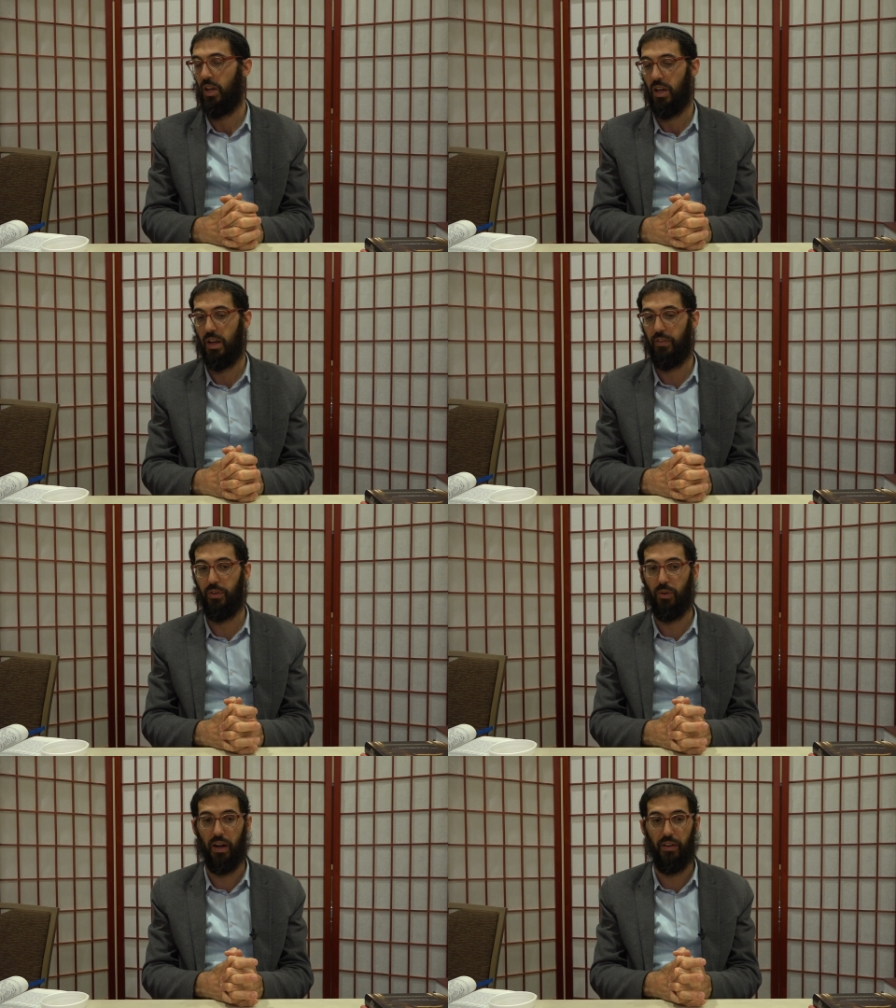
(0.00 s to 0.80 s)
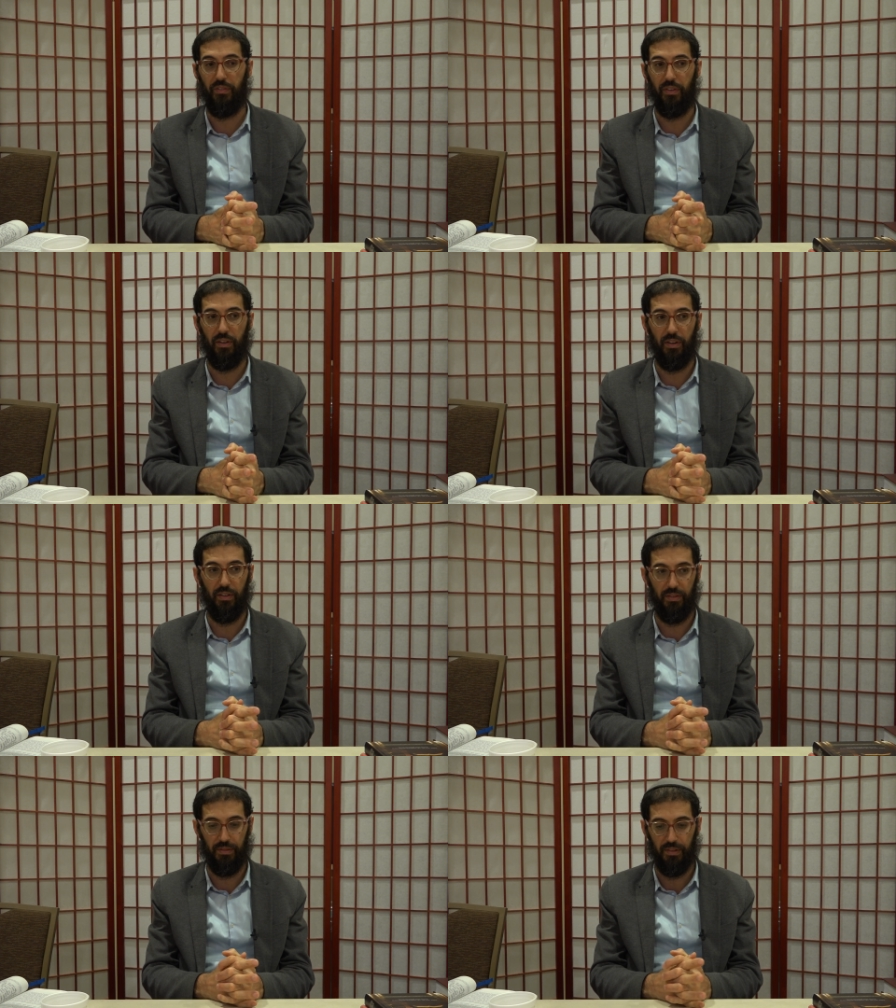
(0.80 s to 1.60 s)
If you have a,
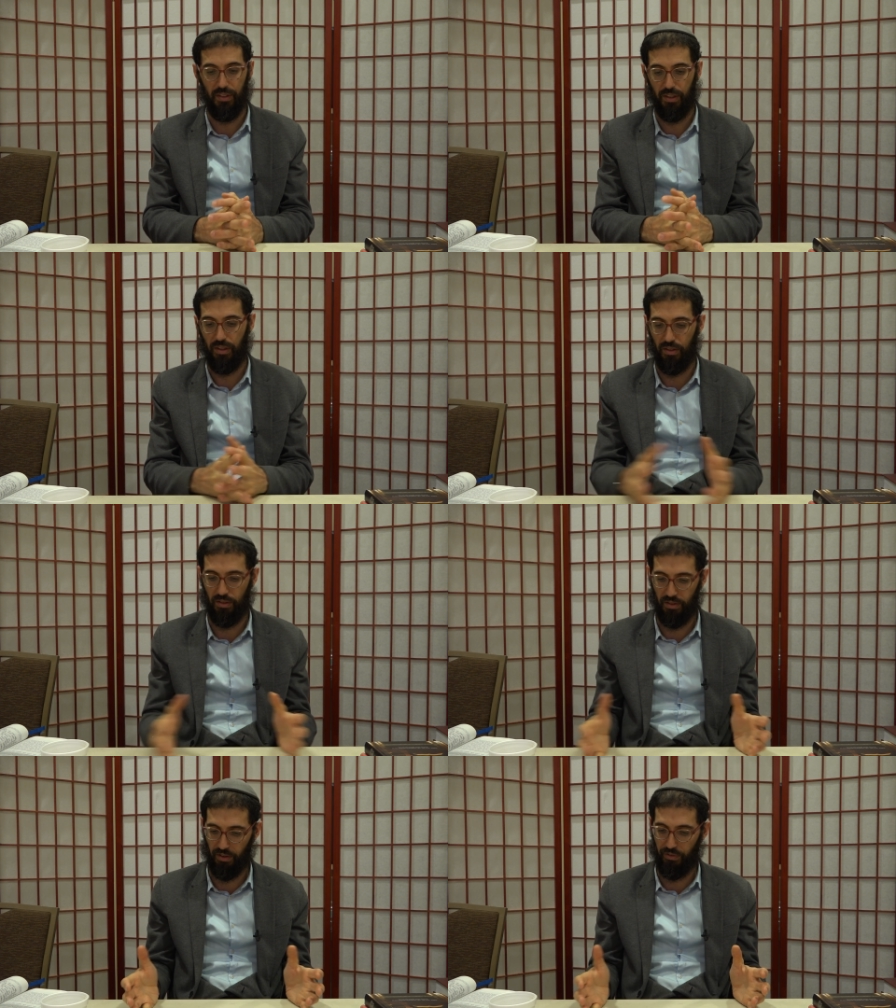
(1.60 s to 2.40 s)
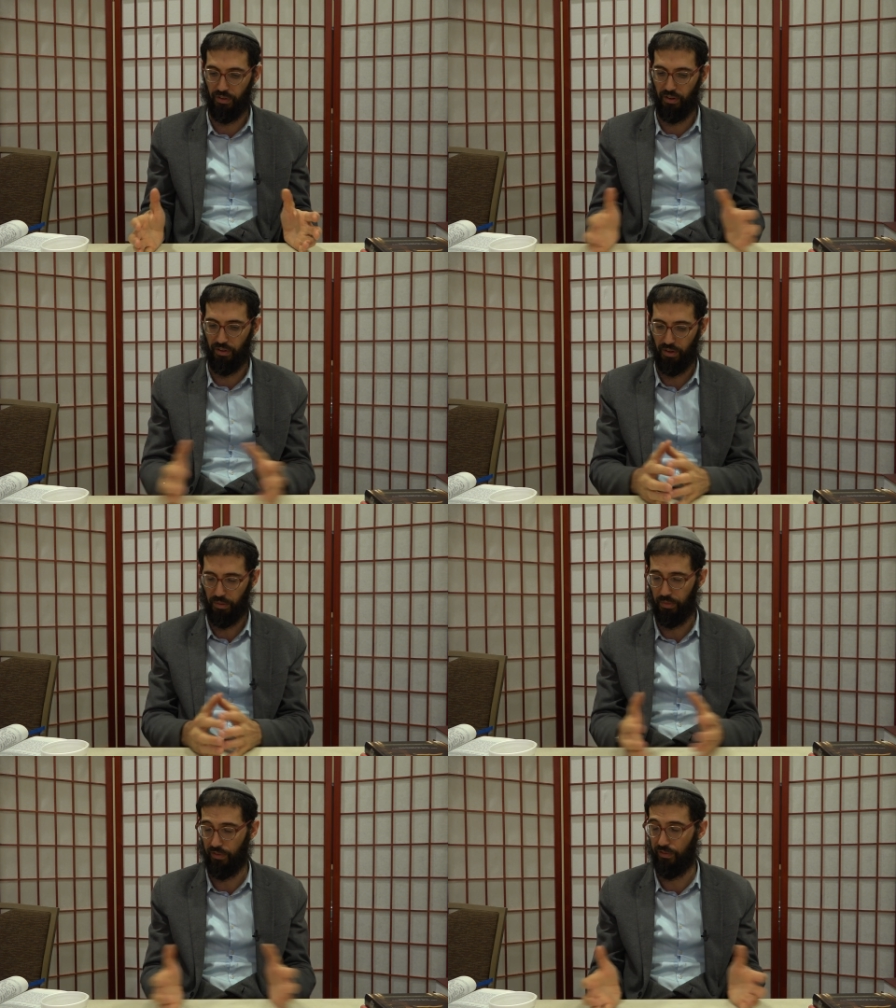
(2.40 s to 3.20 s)
a, a
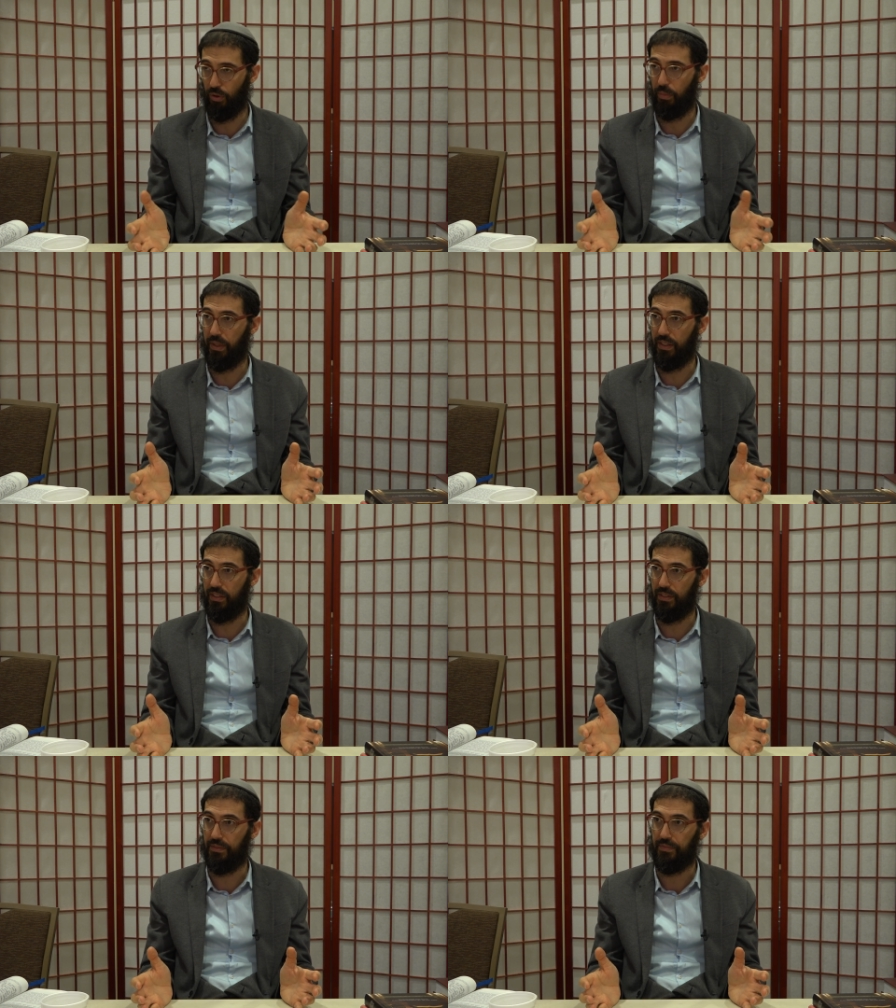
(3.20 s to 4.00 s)
full piece,